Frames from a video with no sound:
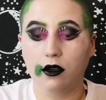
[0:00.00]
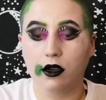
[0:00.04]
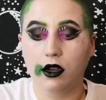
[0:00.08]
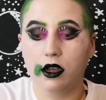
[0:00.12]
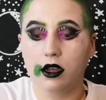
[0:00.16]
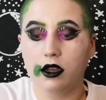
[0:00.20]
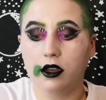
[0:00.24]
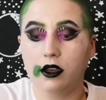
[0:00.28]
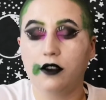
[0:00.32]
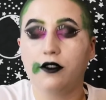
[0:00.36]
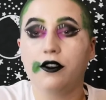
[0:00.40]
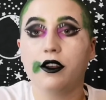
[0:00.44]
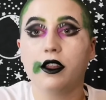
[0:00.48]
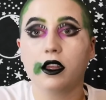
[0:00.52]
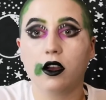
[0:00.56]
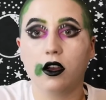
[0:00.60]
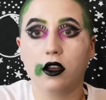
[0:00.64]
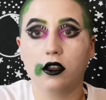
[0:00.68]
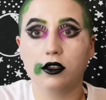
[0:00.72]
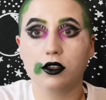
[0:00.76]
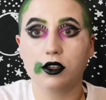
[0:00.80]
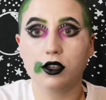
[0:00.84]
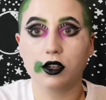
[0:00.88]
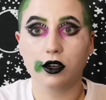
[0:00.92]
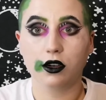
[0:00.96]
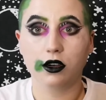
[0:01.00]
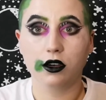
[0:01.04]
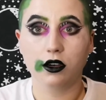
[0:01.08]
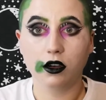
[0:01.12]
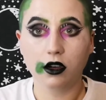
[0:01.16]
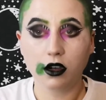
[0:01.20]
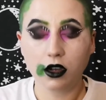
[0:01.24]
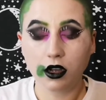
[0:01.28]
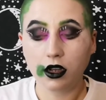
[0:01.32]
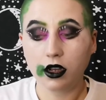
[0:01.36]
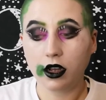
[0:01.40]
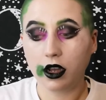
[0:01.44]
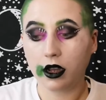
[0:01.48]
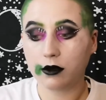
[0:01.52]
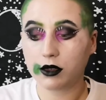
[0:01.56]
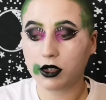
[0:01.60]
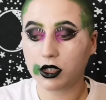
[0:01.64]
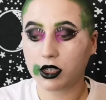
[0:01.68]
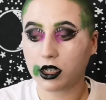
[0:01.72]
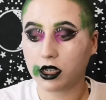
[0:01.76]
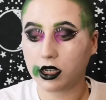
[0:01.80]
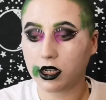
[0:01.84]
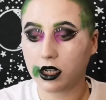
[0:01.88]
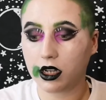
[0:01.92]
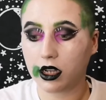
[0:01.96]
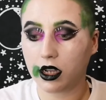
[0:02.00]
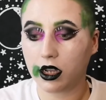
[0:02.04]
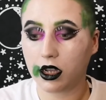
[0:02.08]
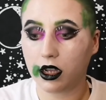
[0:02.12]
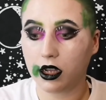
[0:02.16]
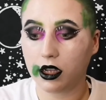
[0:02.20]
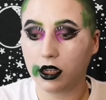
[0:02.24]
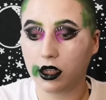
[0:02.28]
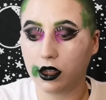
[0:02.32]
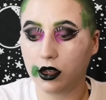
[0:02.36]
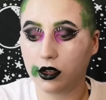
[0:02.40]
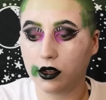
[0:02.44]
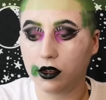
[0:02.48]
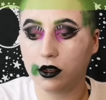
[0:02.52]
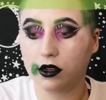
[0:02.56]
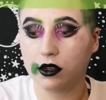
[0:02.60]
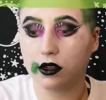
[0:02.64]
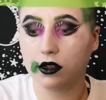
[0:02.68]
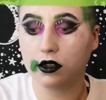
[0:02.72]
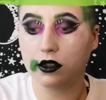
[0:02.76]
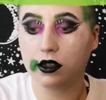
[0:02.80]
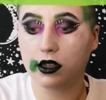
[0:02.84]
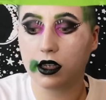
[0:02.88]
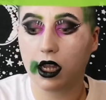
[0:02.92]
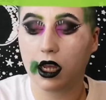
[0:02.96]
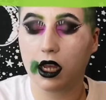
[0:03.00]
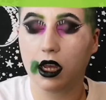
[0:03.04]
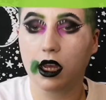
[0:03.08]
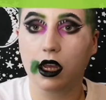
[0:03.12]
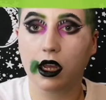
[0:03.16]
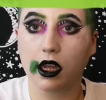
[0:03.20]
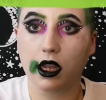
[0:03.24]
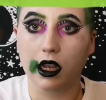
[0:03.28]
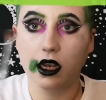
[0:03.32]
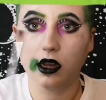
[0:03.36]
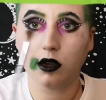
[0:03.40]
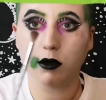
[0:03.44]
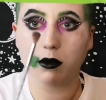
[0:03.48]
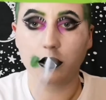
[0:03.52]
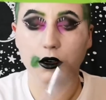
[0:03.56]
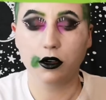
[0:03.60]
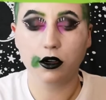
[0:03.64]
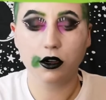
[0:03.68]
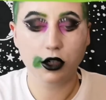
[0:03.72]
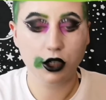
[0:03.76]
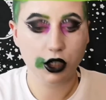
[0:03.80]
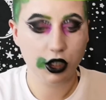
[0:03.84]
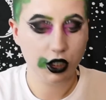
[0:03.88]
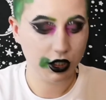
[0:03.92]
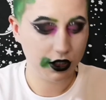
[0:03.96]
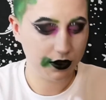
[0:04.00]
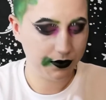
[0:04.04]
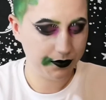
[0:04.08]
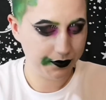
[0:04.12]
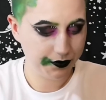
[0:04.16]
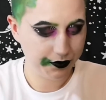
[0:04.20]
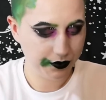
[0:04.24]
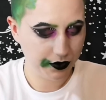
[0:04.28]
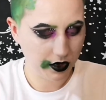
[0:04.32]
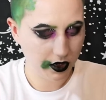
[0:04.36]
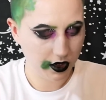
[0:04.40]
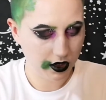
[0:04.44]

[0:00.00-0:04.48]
Now for the contour, I'm just going to use a little brush